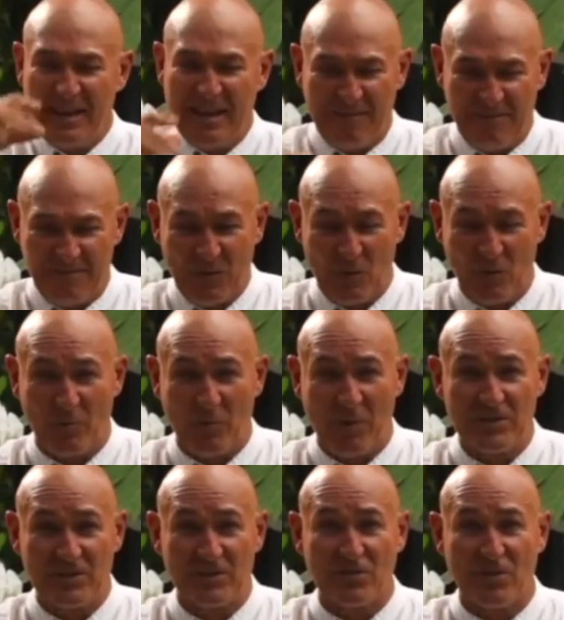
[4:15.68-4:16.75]
And feel the
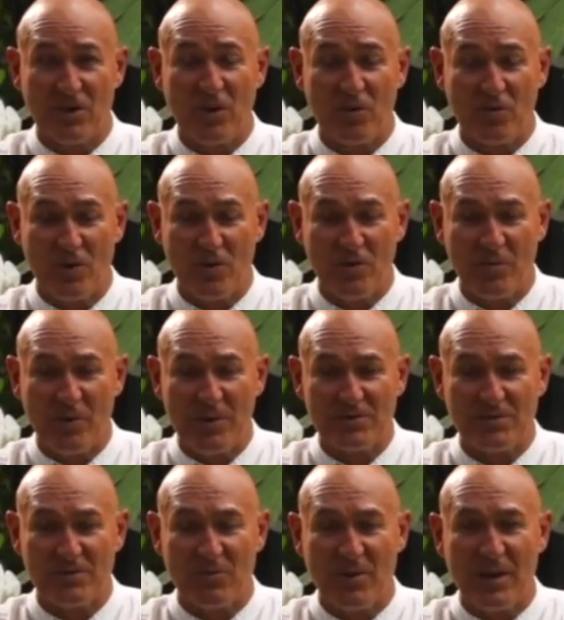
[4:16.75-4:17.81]
presence grow the
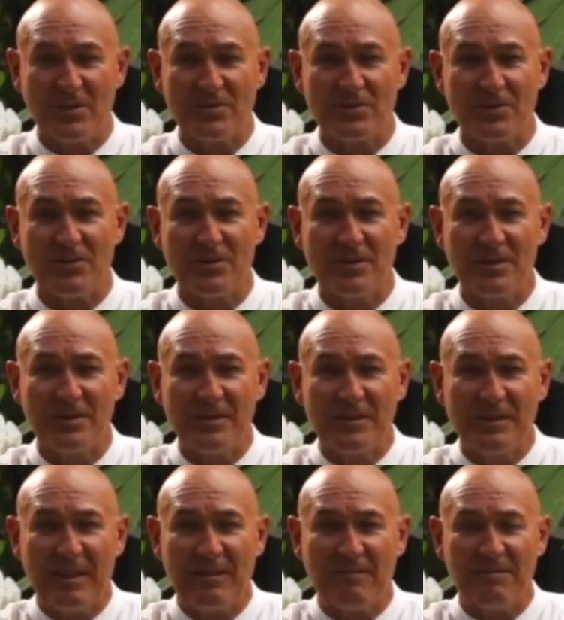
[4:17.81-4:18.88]
presence around you,
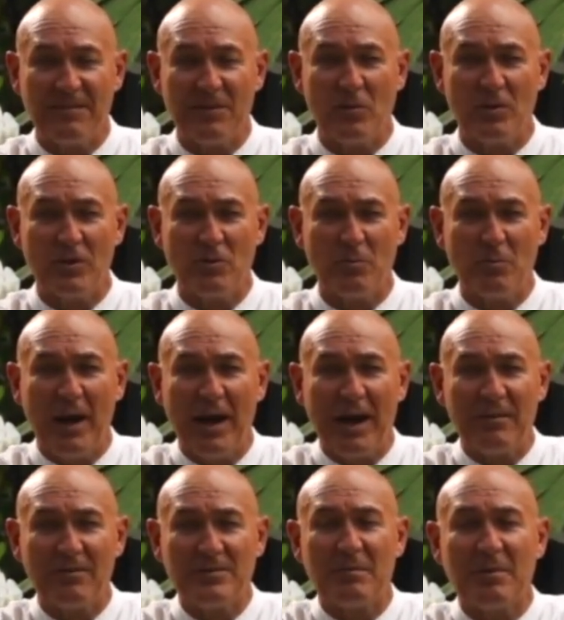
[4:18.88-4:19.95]
and feel that you're
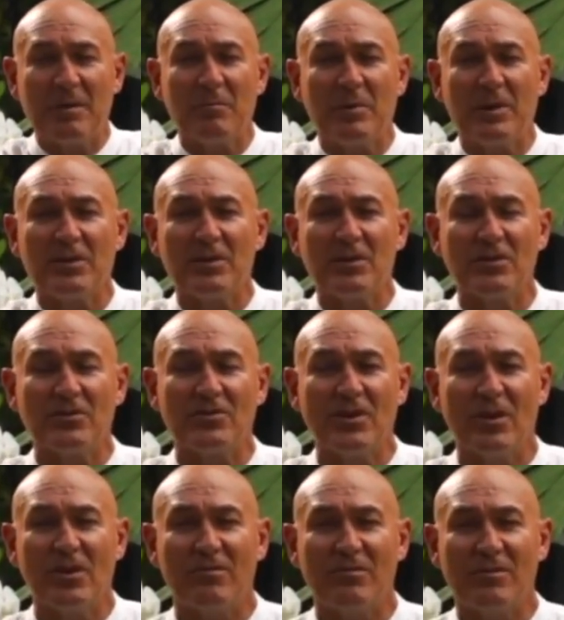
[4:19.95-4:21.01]
part of something bigger than
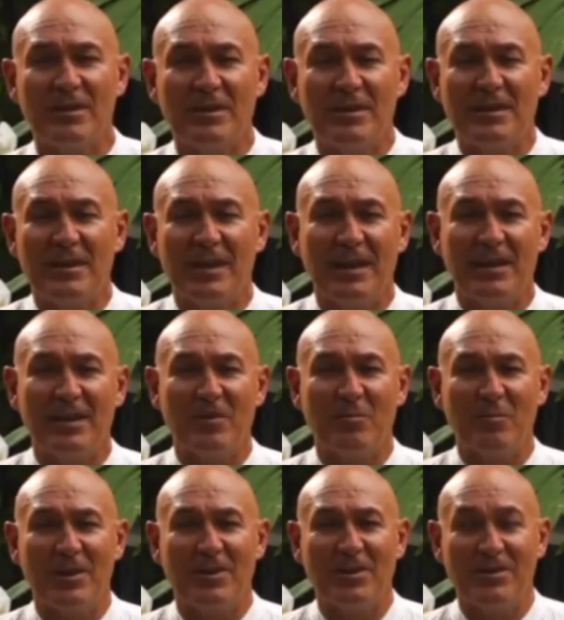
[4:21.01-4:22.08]
yourself. And it'll
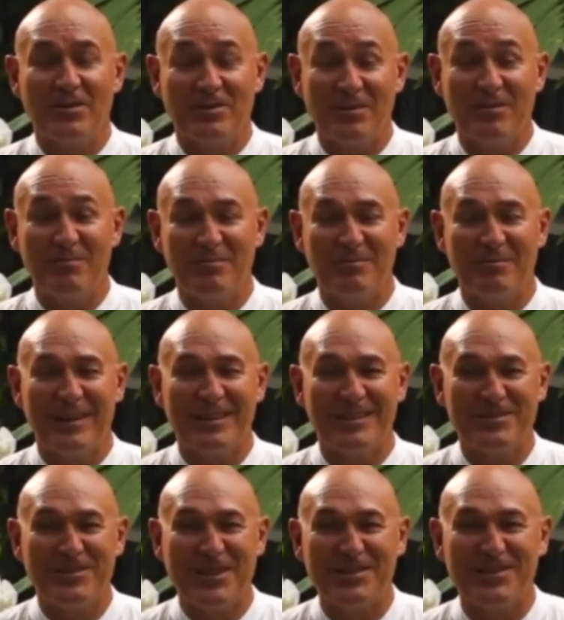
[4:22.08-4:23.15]
make you,
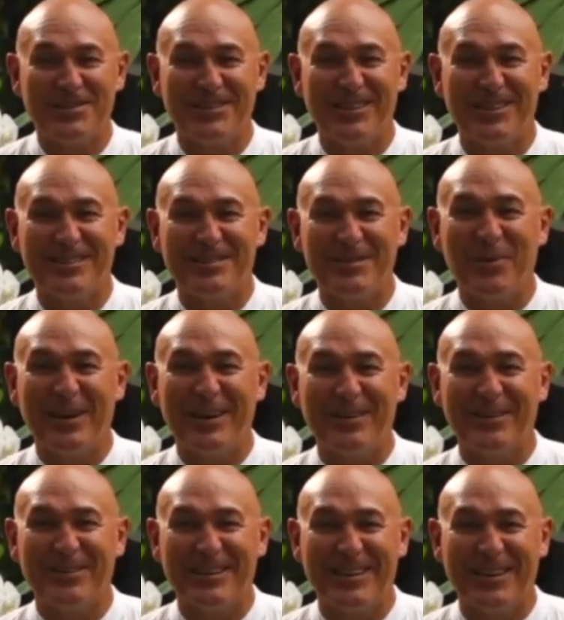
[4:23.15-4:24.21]
changes the way
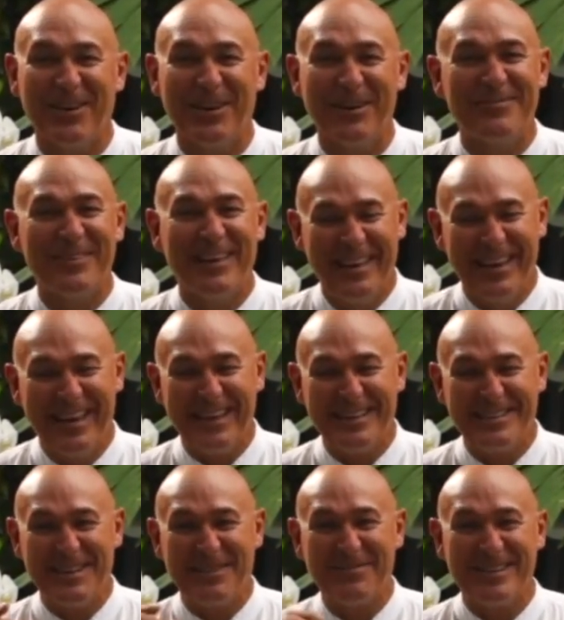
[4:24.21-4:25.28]
you see life,
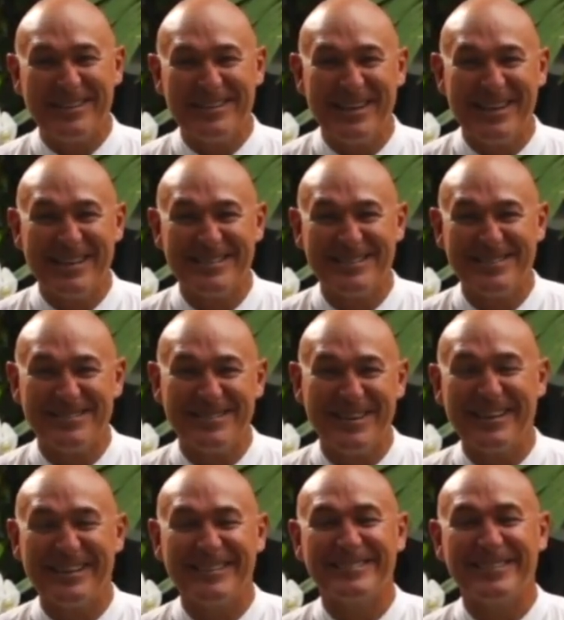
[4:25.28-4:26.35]
and definitely changes your
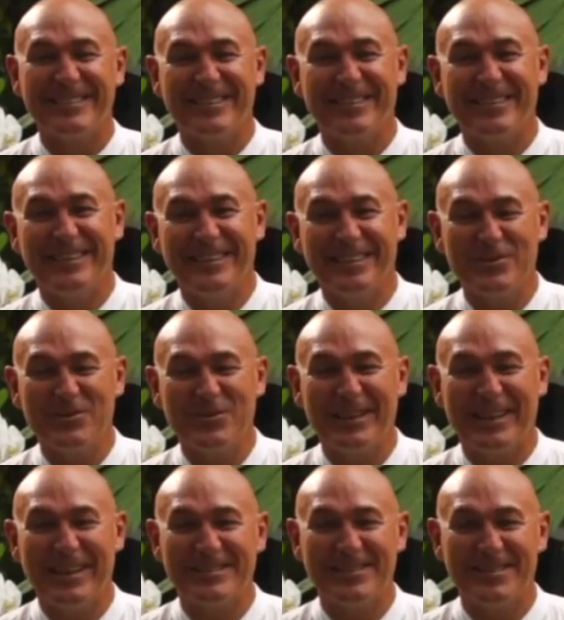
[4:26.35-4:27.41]
day. So enjoy
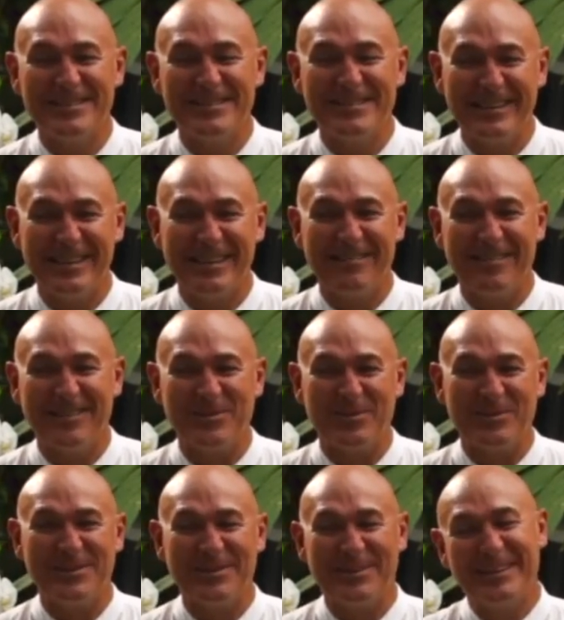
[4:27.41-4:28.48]
that exercise, and we'll
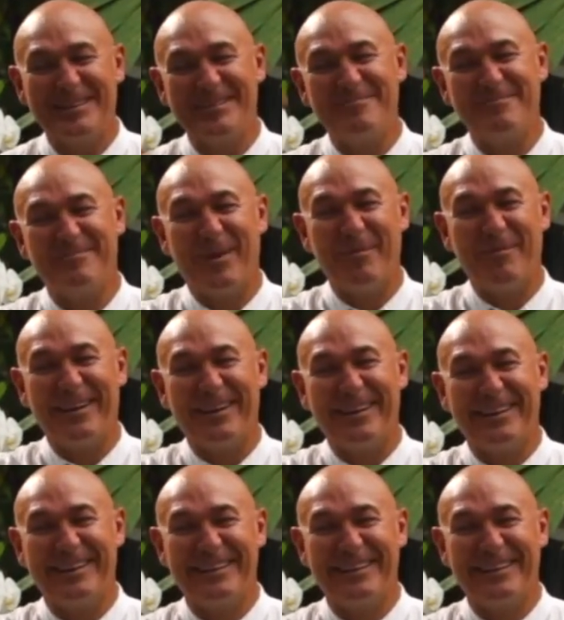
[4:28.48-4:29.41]
talk soon, eh? Bye-bye.